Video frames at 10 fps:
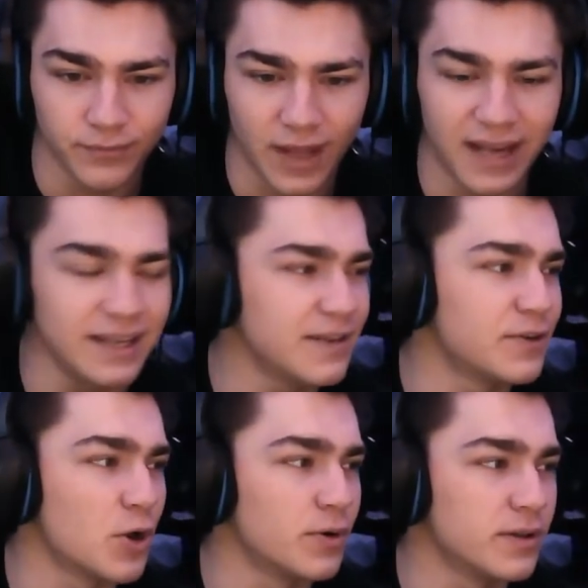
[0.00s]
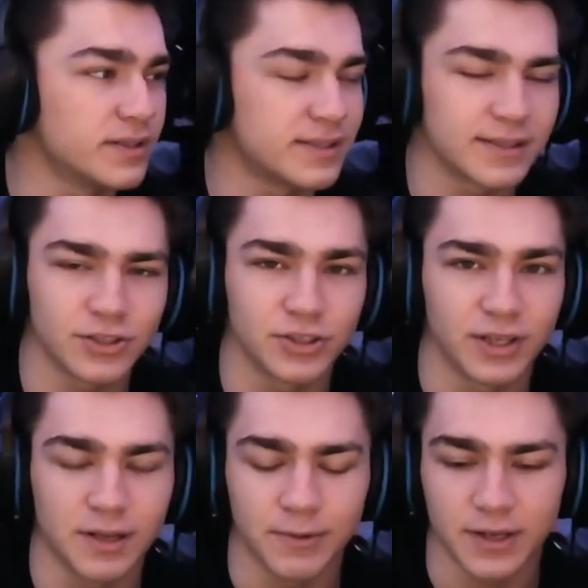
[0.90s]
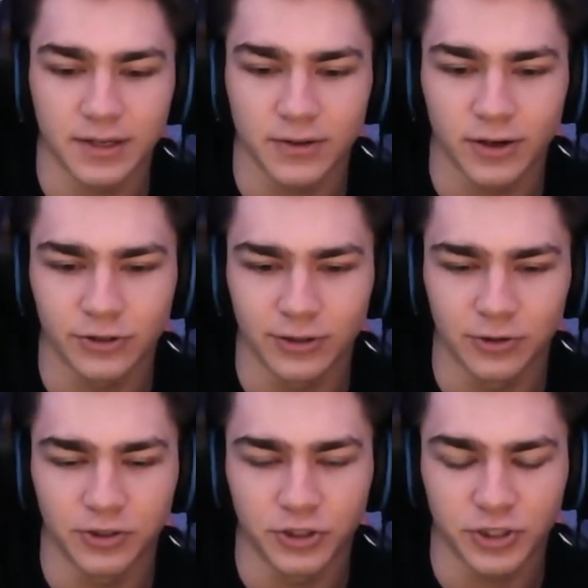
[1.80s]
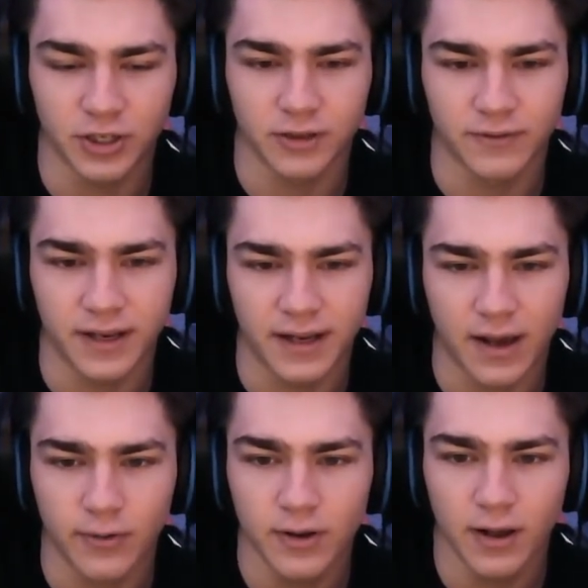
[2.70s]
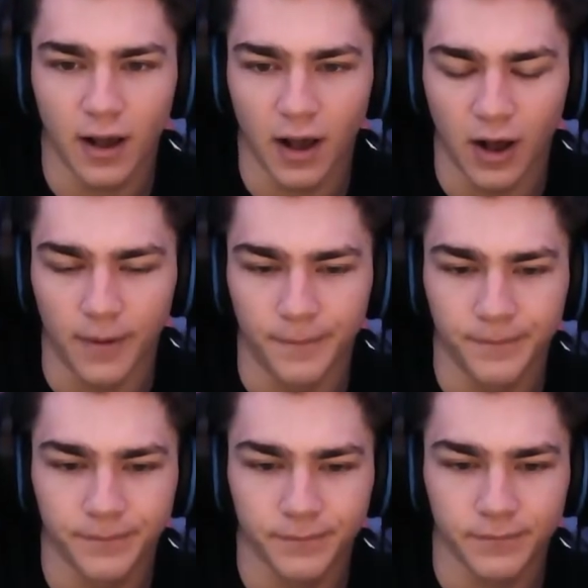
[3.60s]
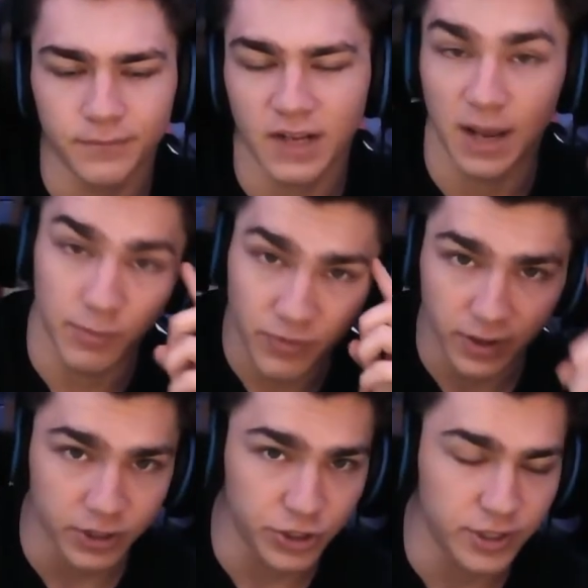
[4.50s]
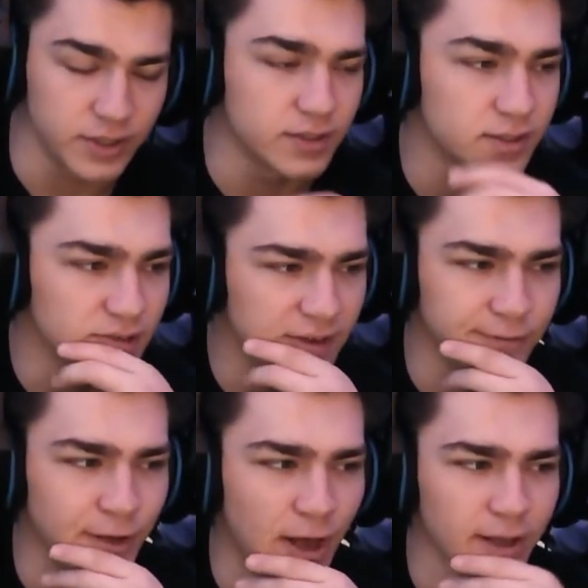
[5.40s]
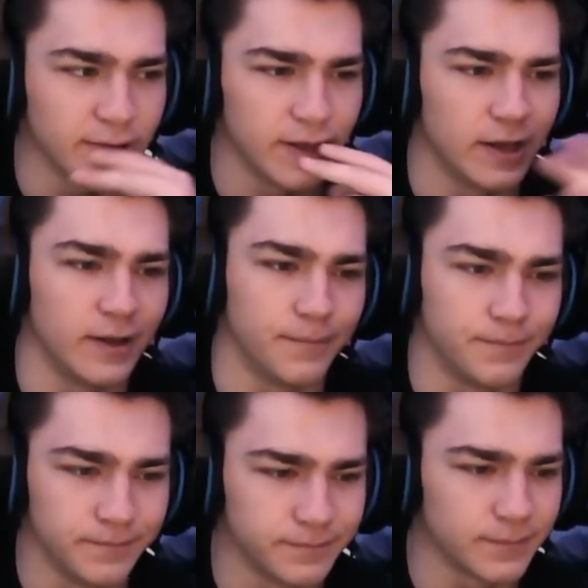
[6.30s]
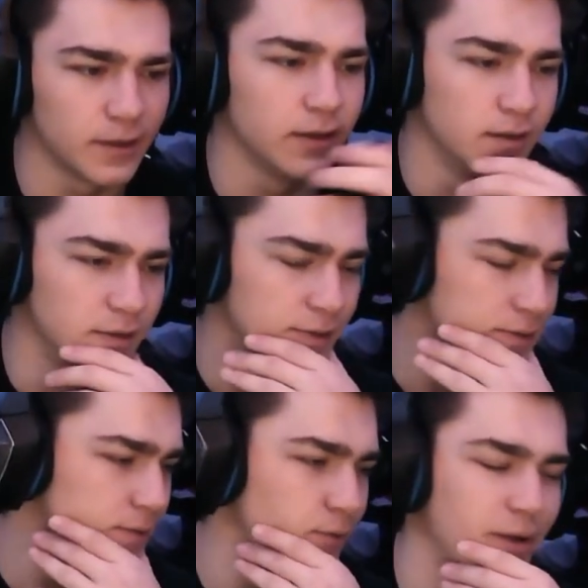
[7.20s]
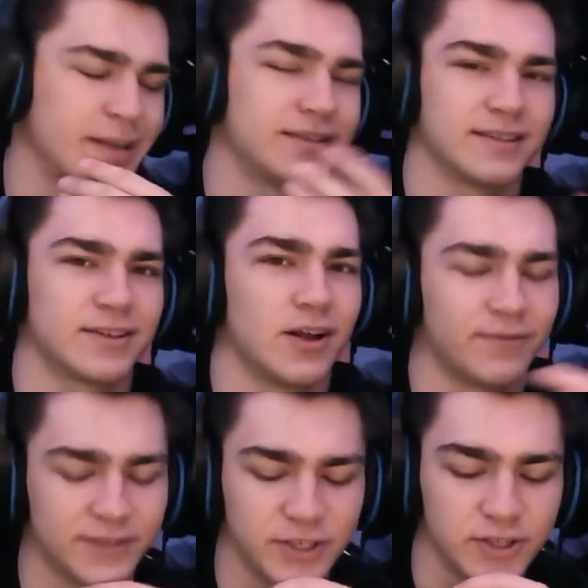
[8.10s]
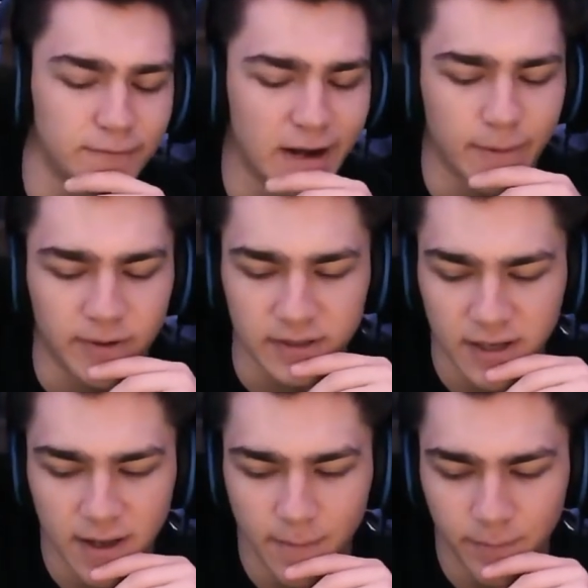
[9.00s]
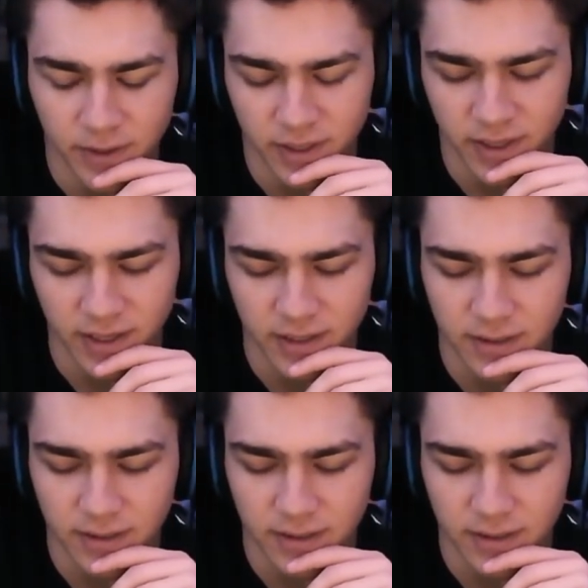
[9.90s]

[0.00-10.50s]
didn't even go into this discussion thinking about that either, I literally just thought of that now, I'm a fucking genius. If not, well, I guess this conversation never happened, but,